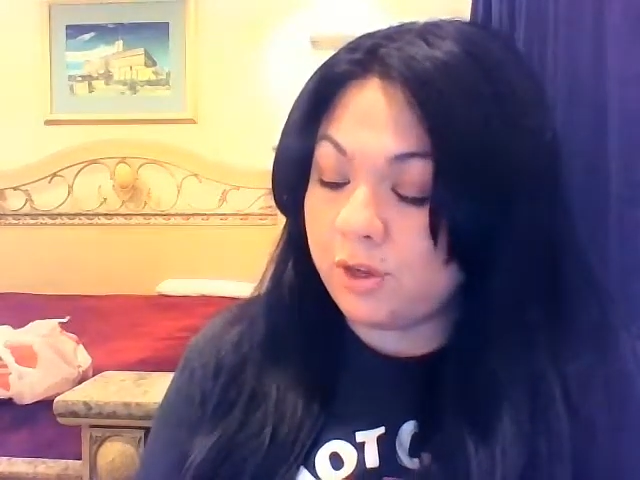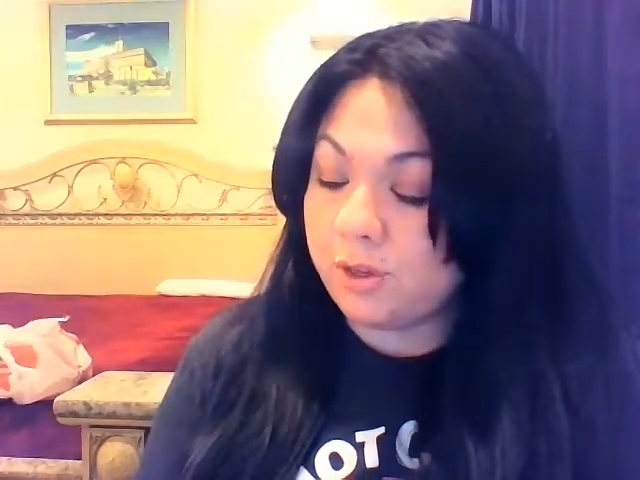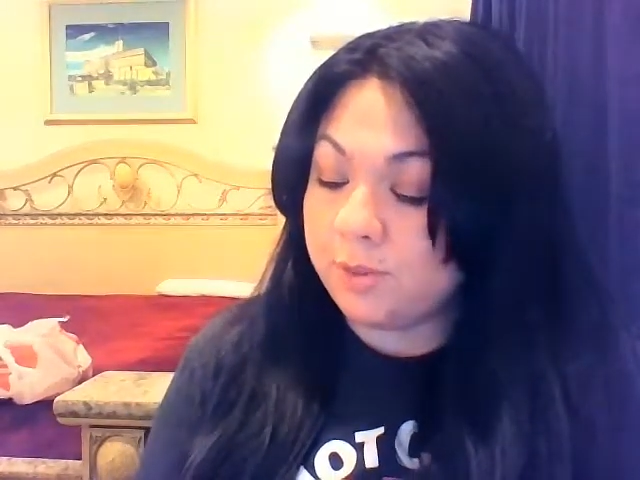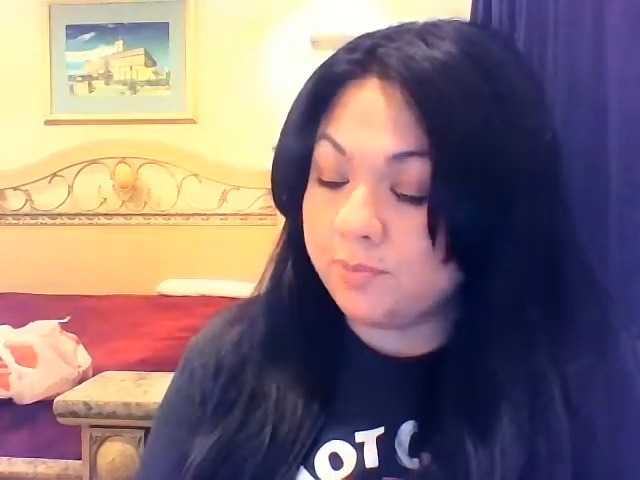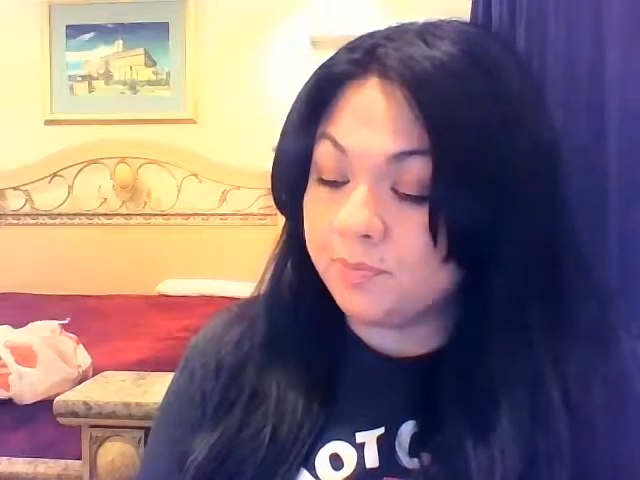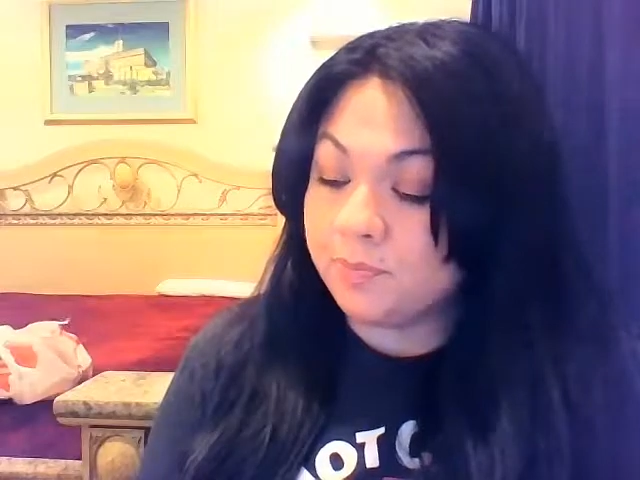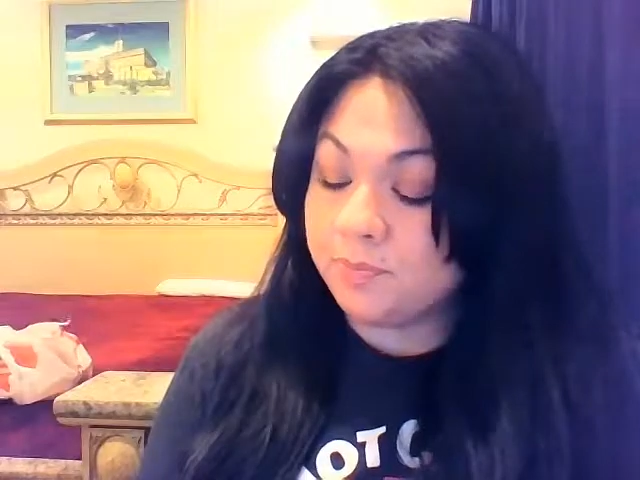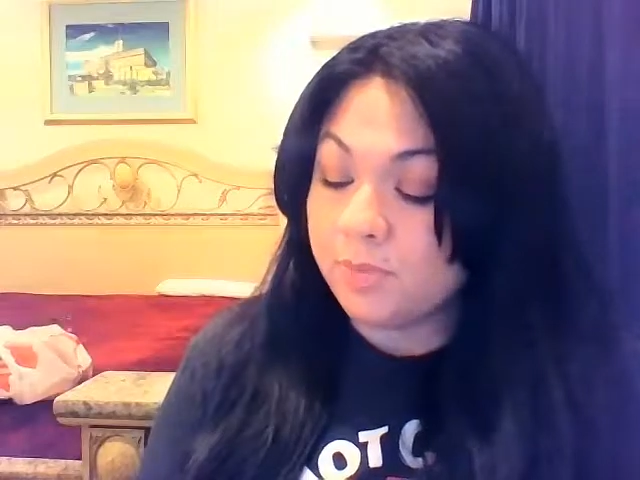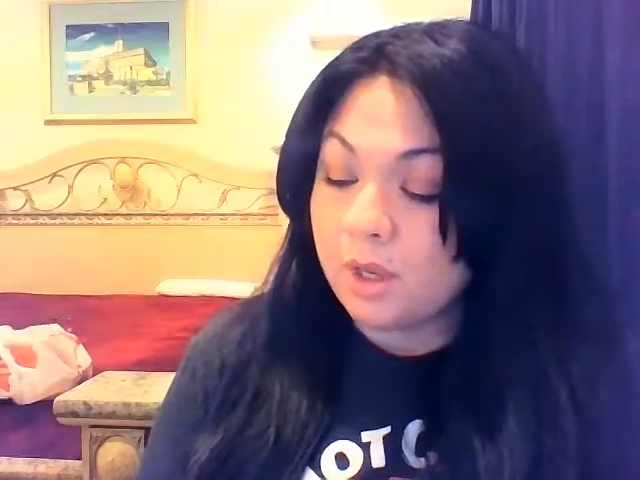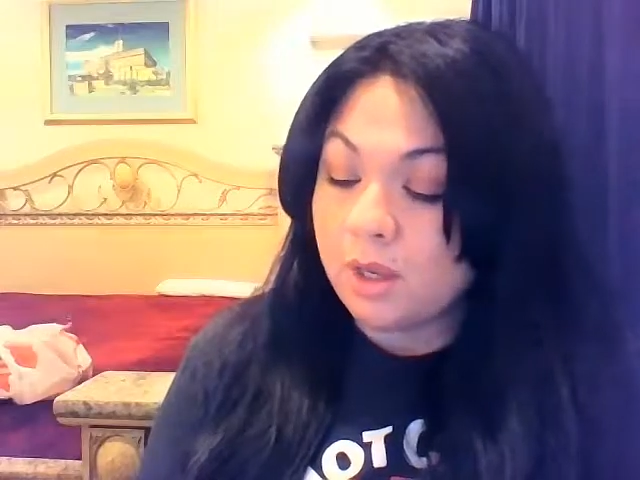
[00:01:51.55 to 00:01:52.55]
Um,
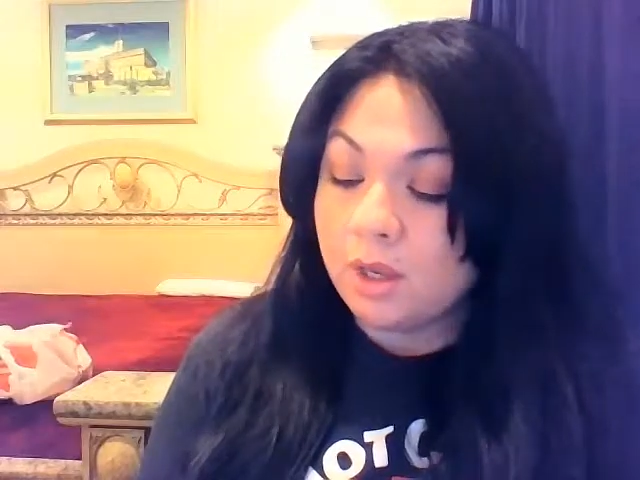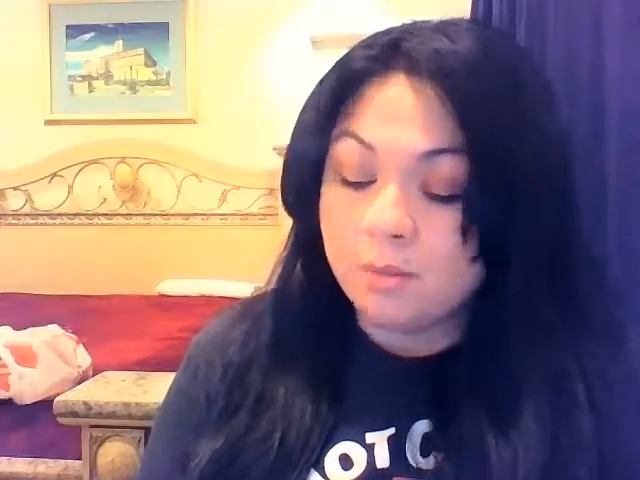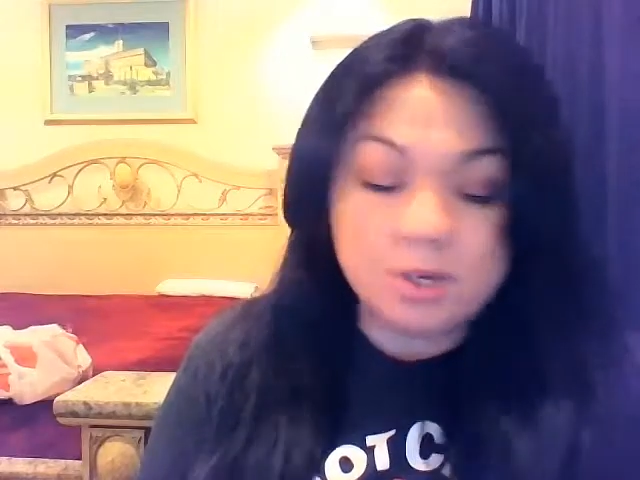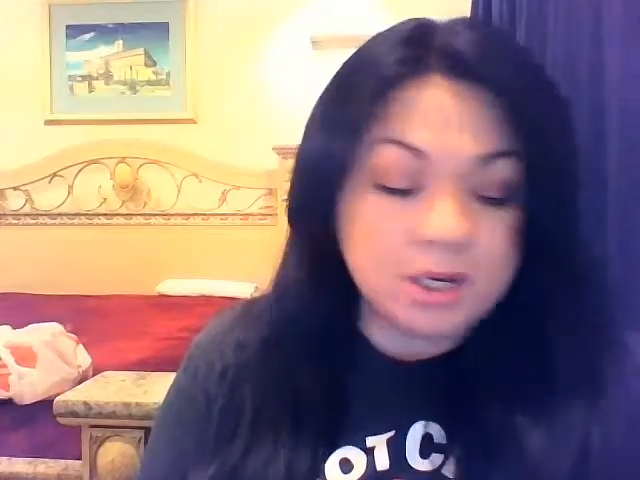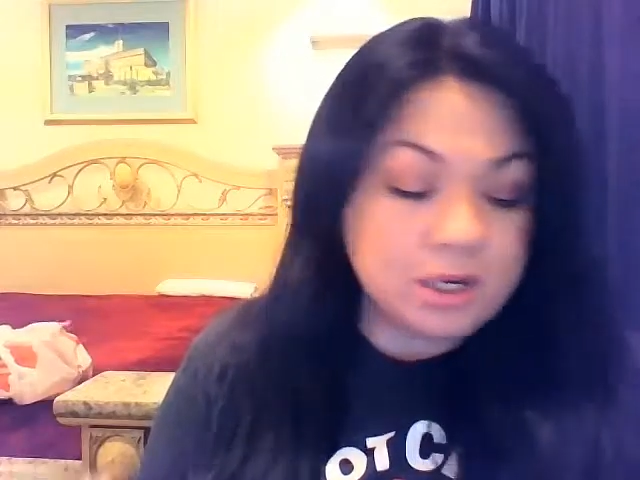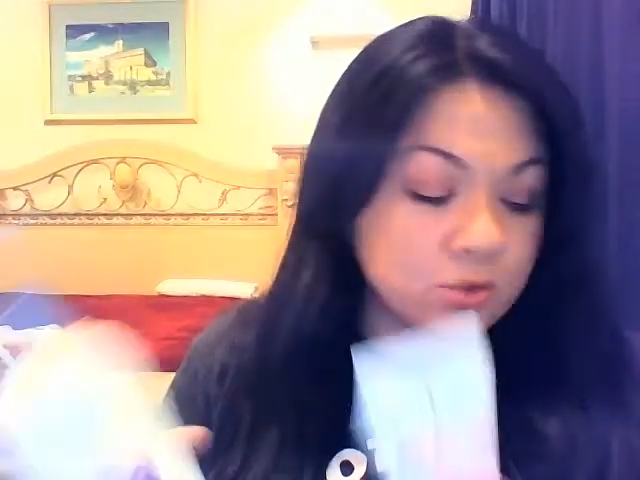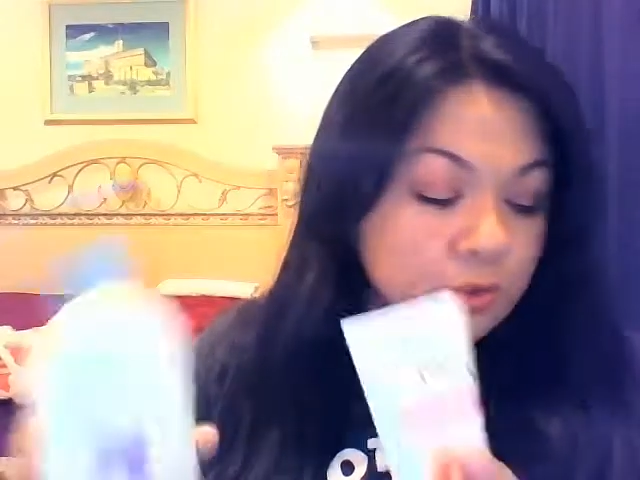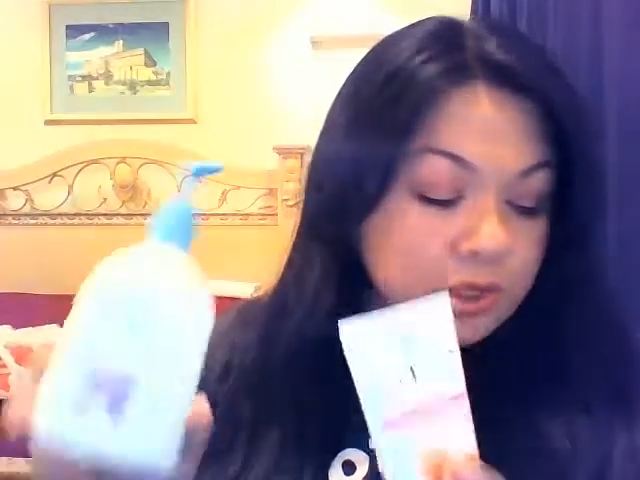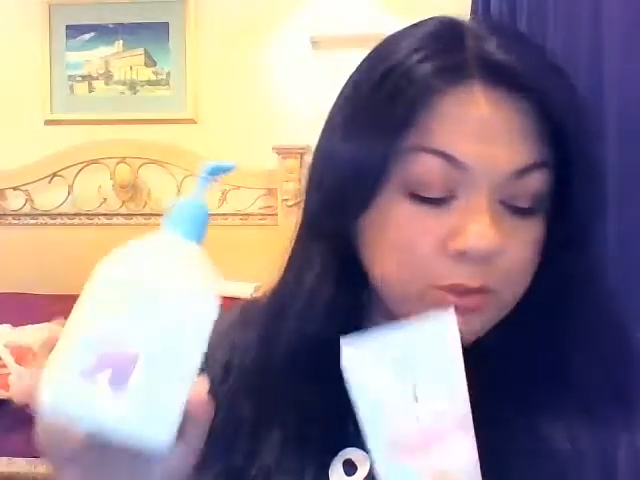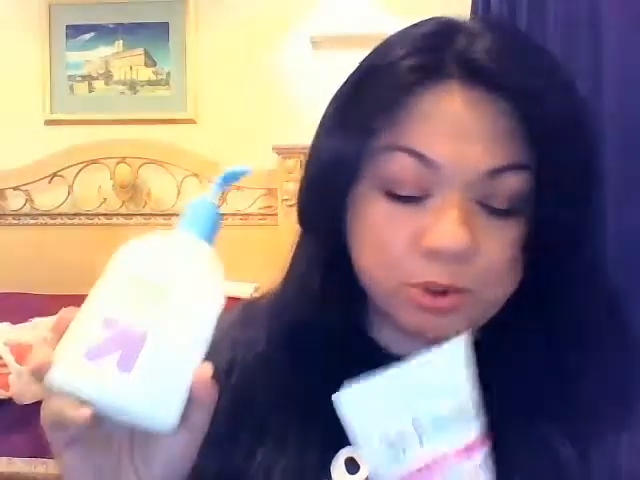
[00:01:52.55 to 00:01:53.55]
But I just went
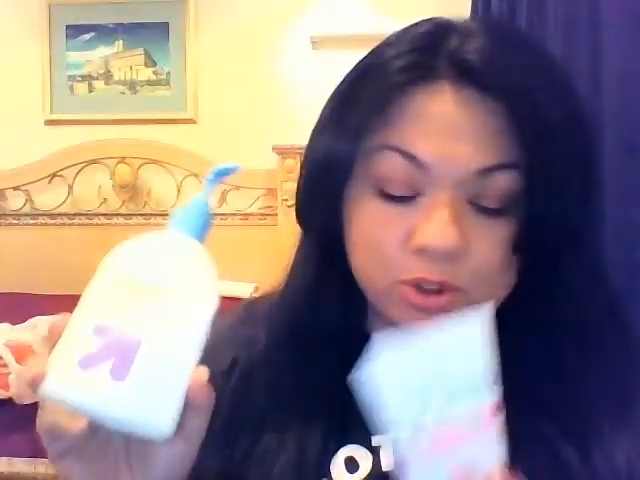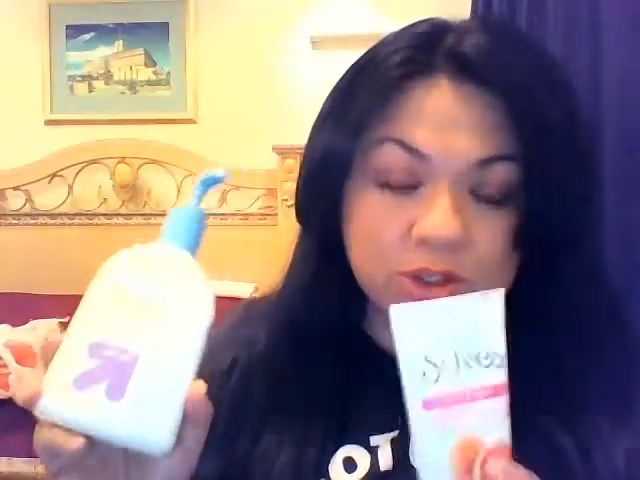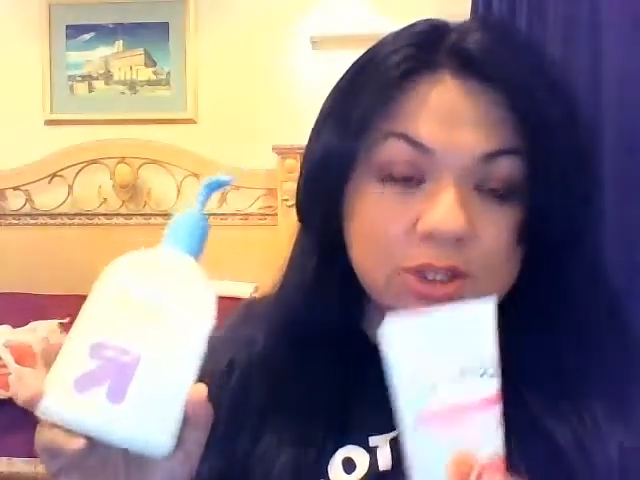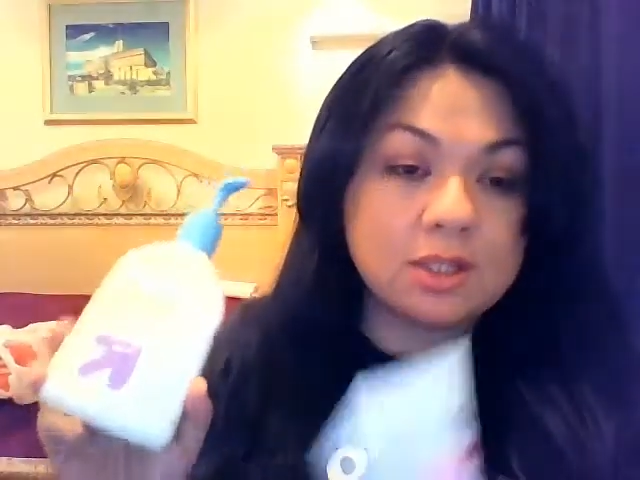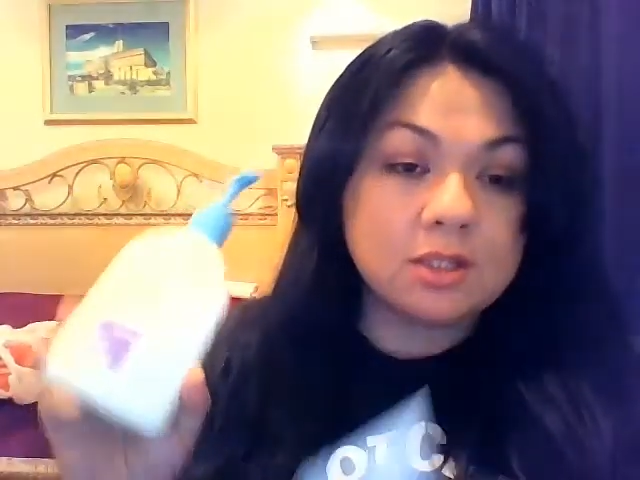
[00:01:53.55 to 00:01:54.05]
ahead and purchased these.